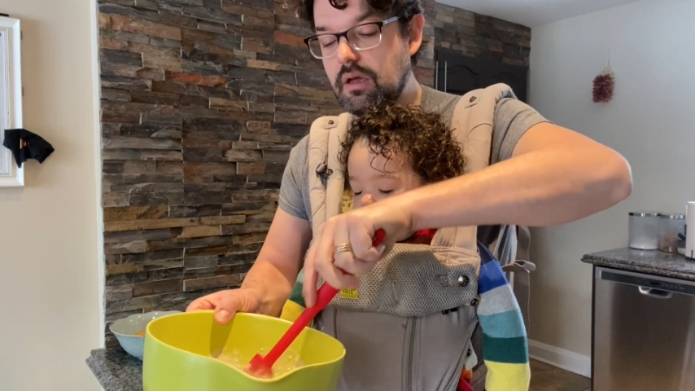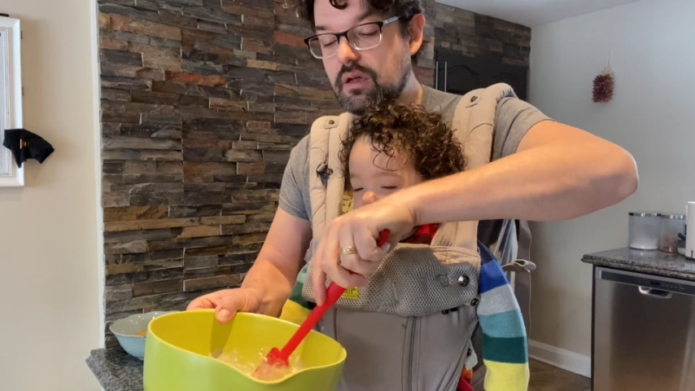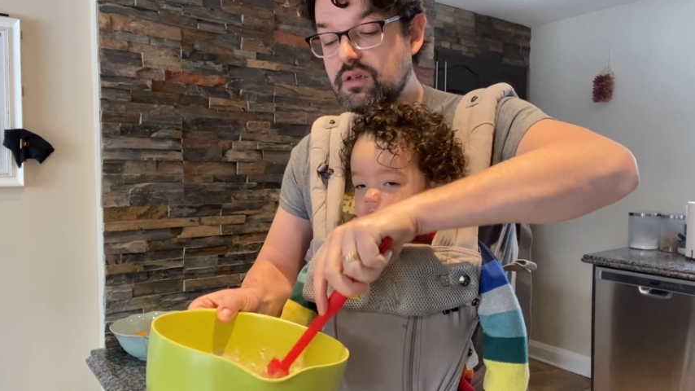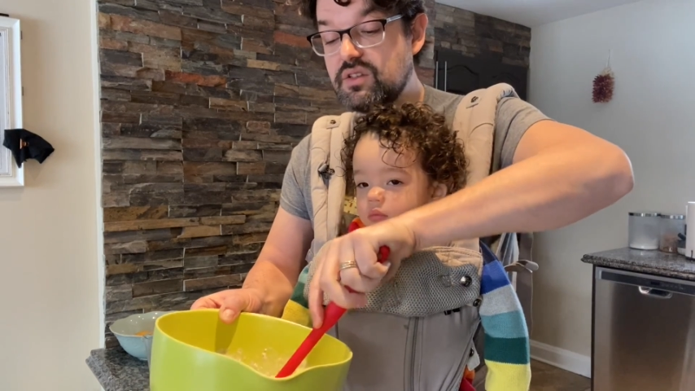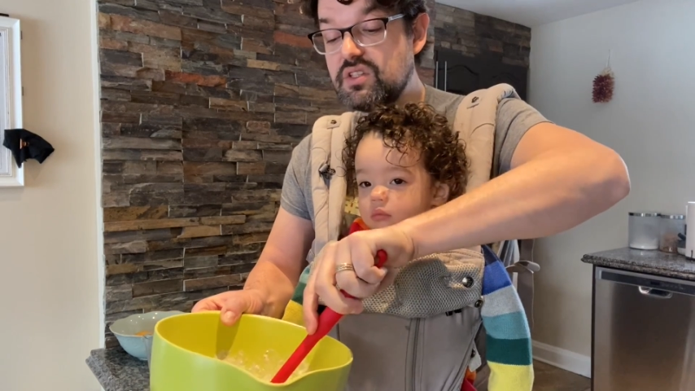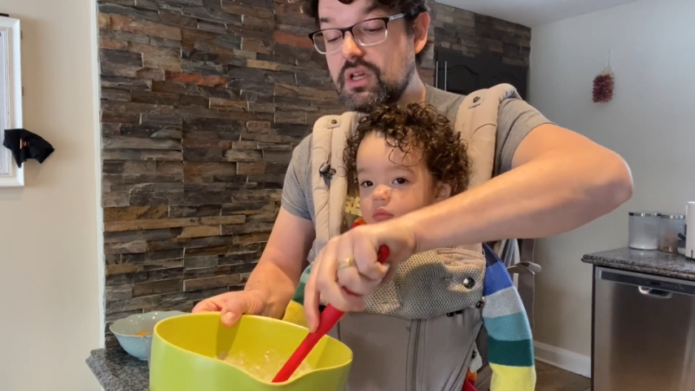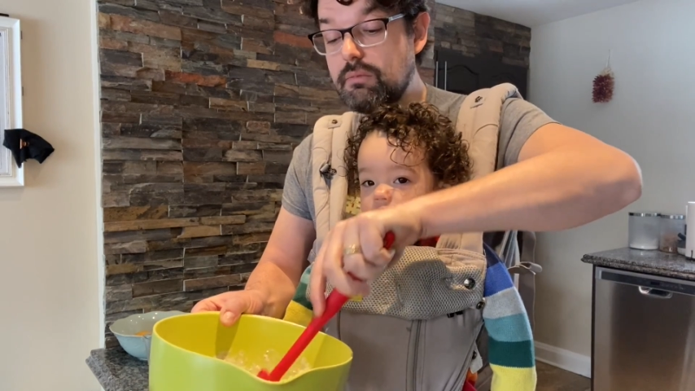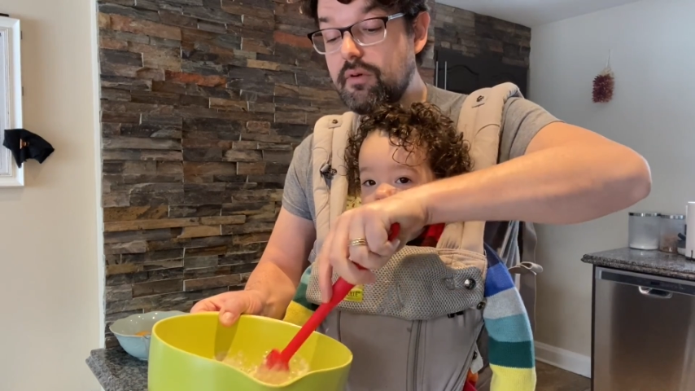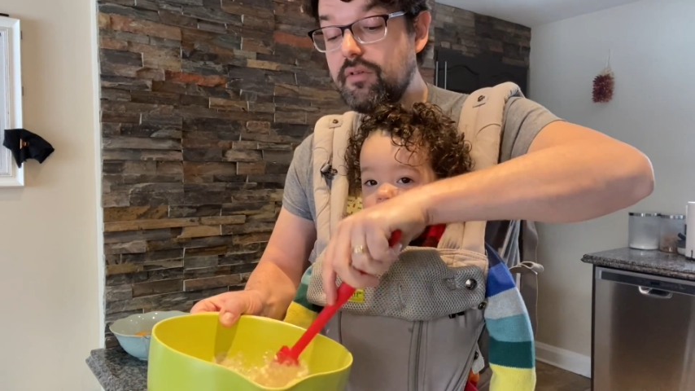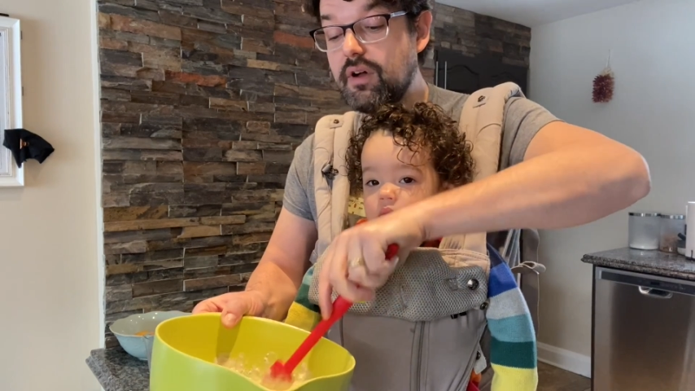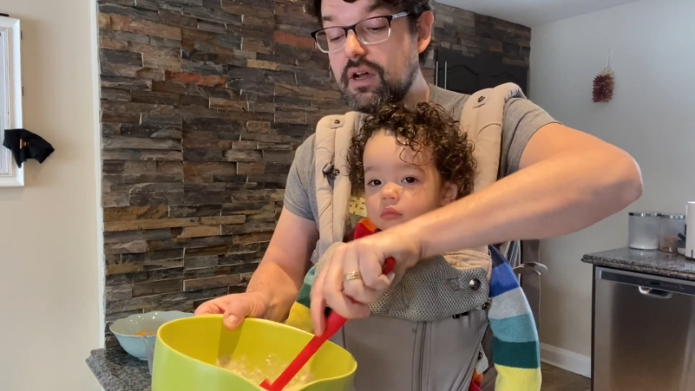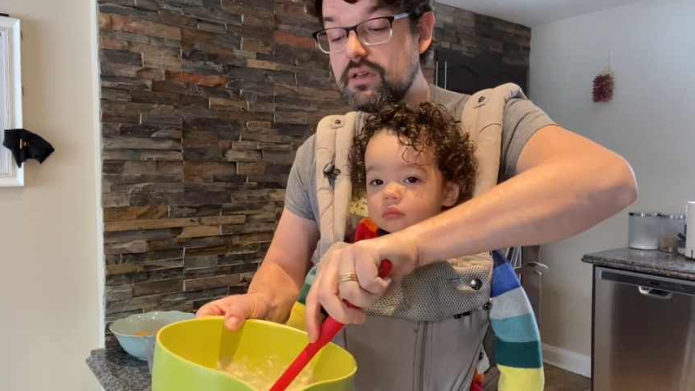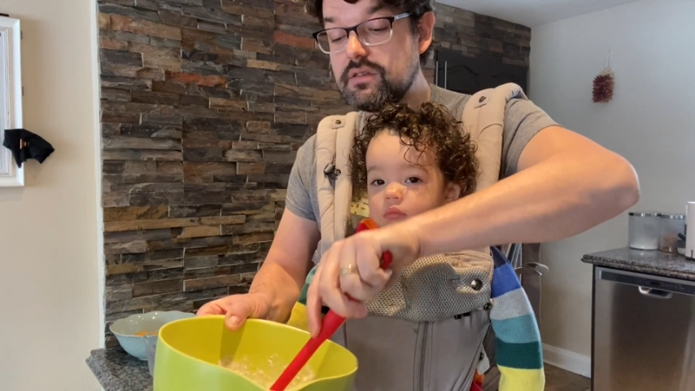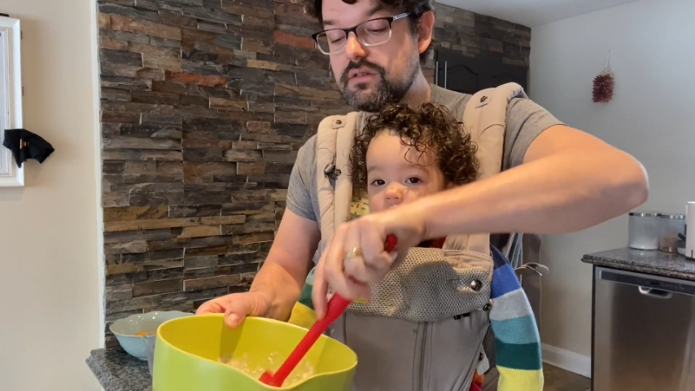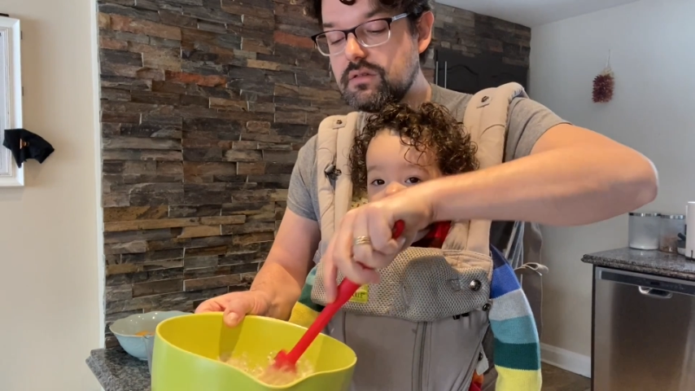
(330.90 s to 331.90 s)
Some of
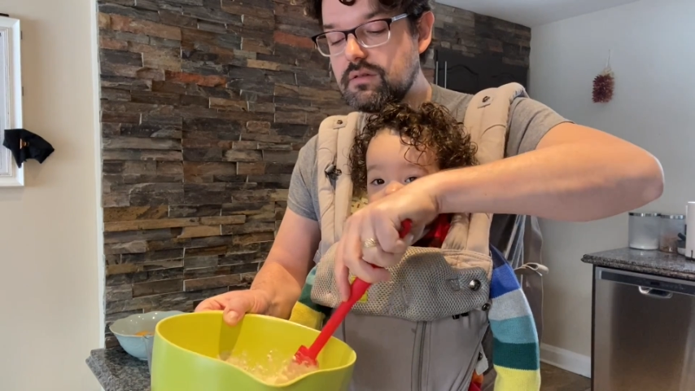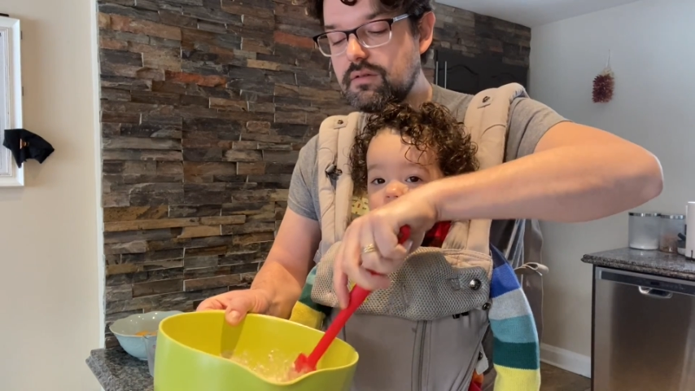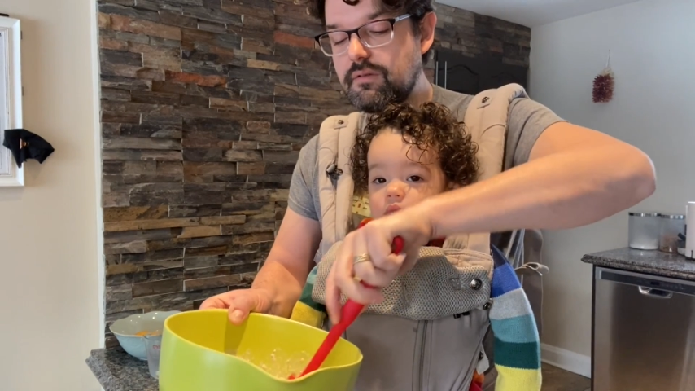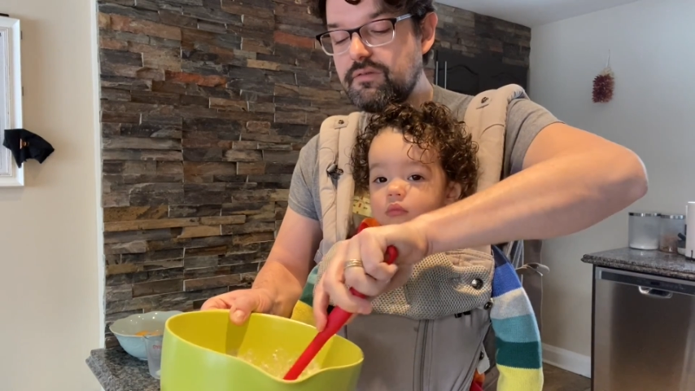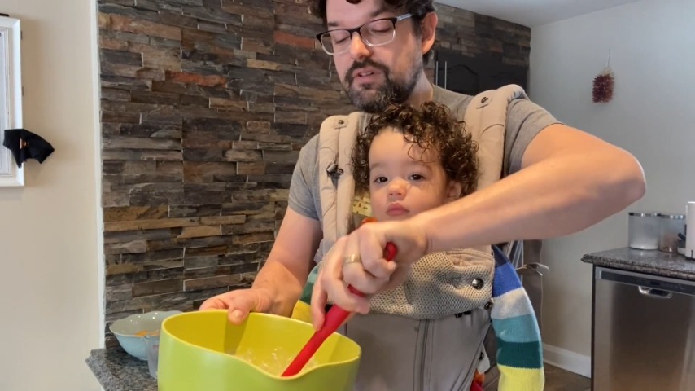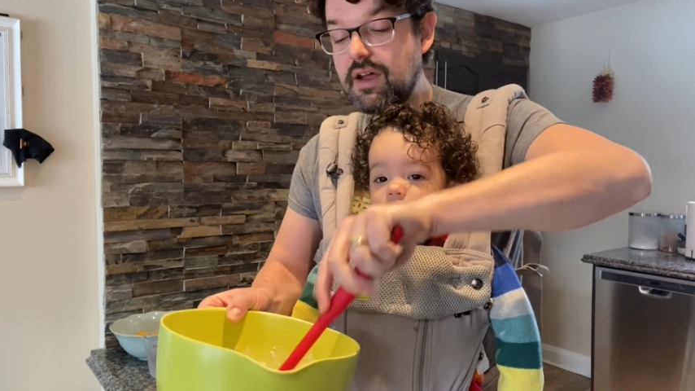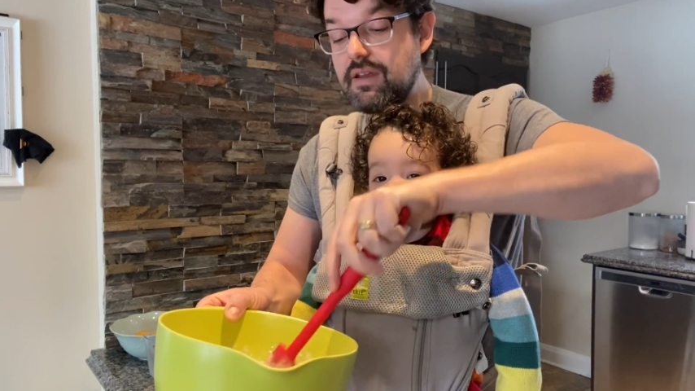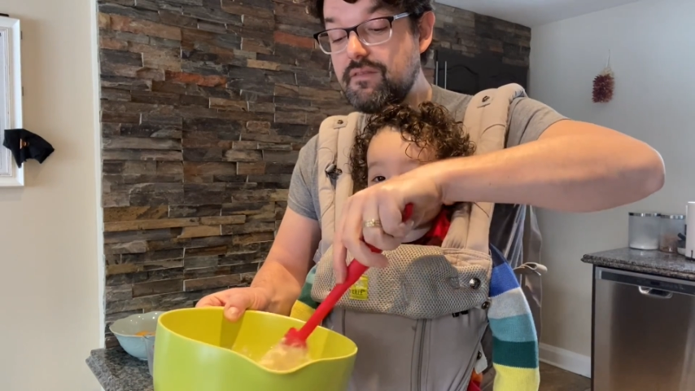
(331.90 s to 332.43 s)
us find